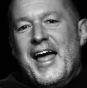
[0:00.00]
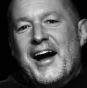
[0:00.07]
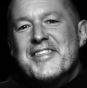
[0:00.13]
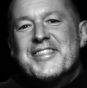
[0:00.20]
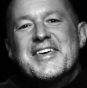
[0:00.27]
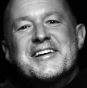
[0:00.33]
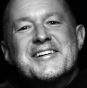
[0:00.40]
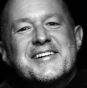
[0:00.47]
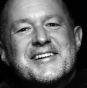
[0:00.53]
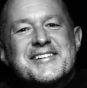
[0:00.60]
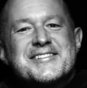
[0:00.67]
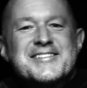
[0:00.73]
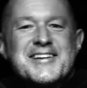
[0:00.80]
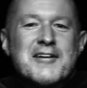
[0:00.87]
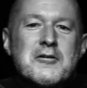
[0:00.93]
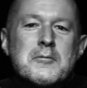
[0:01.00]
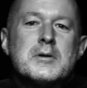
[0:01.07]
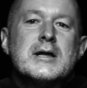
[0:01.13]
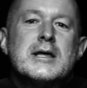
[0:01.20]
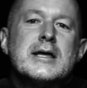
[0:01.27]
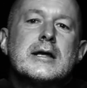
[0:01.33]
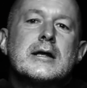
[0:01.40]
I think
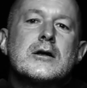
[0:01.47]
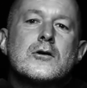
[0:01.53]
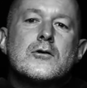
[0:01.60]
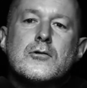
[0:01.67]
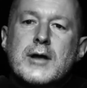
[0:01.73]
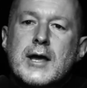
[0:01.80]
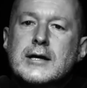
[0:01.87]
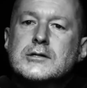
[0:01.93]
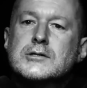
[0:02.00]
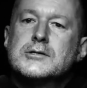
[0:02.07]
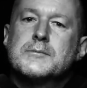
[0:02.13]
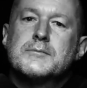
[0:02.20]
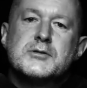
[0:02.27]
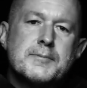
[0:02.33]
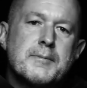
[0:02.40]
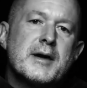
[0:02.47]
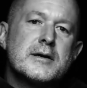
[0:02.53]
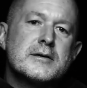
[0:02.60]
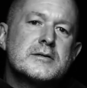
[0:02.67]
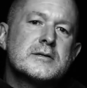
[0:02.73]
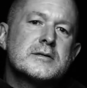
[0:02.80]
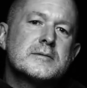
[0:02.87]
ceremony creates some
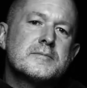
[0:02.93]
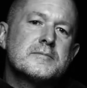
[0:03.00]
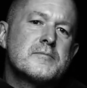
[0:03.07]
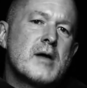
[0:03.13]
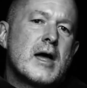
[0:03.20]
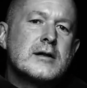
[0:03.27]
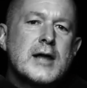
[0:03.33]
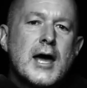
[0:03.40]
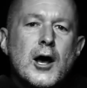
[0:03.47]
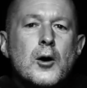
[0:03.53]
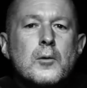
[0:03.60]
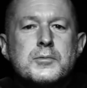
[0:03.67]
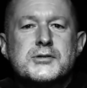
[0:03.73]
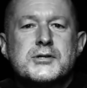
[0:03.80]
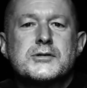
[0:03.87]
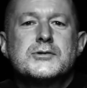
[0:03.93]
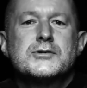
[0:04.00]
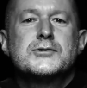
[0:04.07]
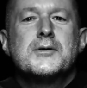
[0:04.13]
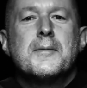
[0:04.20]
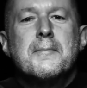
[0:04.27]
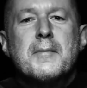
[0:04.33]
space and helps us
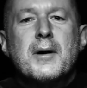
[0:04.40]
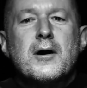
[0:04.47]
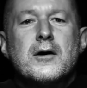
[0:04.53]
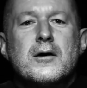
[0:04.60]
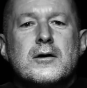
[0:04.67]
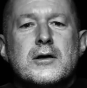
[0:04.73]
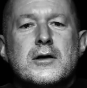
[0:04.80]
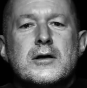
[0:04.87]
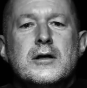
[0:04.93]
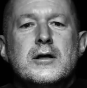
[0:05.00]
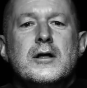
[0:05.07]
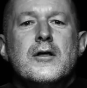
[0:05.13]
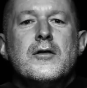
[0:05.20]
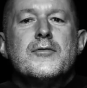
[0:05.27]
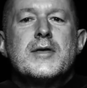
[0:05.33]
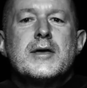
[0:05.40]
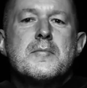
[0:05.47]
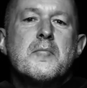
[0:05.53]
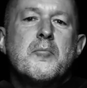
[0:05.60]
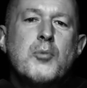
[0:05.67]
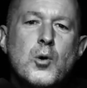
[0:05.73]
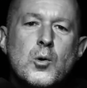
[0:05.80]
to mark the
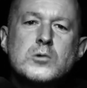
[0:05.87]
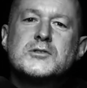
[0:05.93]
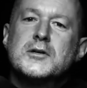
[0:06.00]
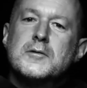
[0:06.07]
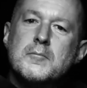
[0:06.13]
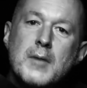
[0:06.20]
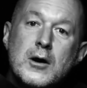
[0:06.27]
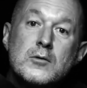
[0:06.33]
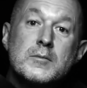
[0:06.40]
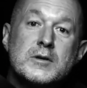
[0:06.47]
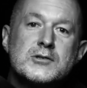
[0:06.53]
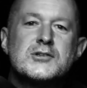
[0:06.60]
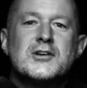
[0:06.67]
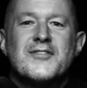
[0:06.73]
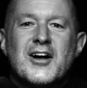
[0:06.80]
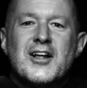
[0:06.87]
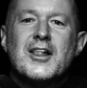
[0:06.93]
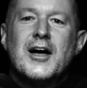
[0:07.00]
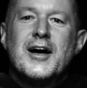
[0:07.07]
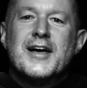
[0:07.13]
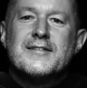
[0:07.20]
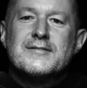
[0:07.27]
important moments of our
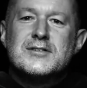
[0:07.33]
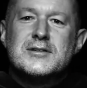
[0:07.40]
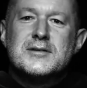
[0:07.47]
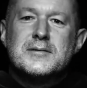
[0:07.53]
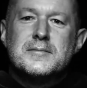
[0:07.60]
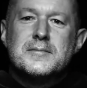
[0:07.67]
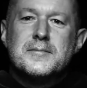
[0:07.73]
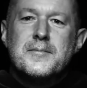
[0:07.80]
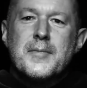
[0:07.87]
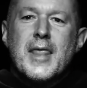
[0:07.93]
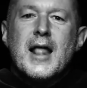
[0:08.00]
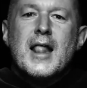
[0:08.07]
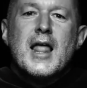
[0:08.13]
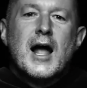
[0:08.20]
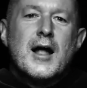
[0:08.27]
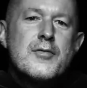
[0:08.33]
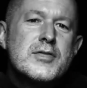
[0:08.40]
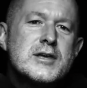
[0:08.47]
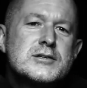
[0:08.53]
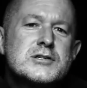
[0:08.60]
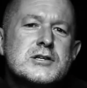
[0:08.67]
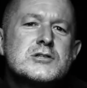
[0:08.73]
lives. And
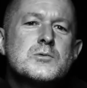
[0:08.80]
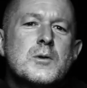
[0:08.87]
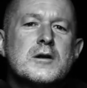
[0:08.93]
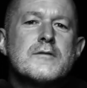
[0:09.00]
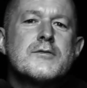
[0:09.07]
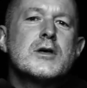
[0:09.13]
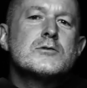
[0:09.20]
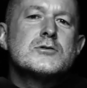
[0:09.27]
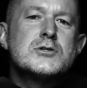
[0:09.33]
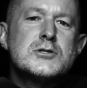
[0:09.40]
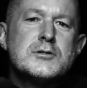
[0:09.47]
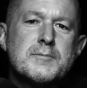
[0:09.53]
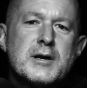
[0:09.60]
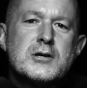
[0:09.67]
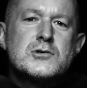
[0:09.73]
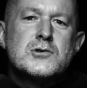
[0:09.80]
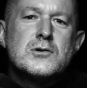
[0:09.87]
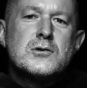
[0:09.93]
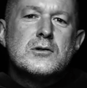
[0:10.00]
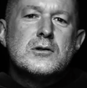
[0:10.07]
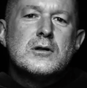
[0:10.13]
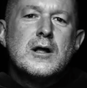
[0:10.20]
this is one of those
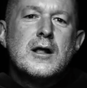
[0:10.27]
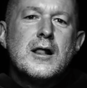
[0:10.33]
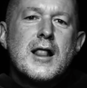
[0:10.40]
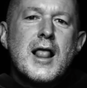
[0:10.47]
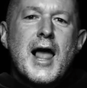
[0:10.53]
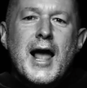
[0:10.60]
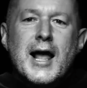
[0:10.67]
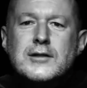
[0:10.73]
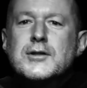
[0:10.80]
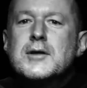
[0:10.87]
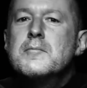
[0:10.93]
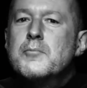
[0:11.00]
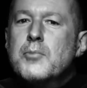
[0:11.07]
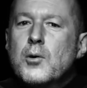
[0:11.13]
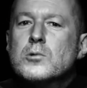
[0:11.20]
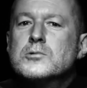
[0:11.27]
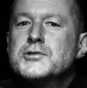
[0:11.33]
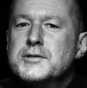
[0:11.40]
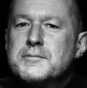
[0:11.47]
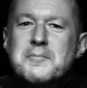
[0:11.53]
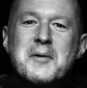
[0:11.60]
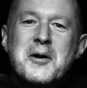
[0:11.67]
special and
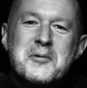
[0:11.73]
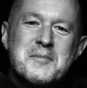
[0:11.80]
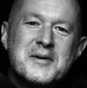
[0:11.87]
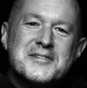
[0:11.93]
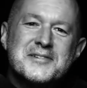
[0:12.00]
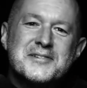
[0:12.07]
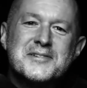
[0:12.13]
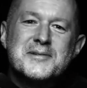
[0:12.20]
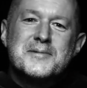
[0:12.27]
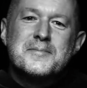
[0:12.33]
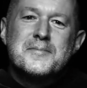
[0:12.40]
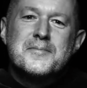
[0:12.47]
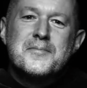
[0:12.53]
important moments.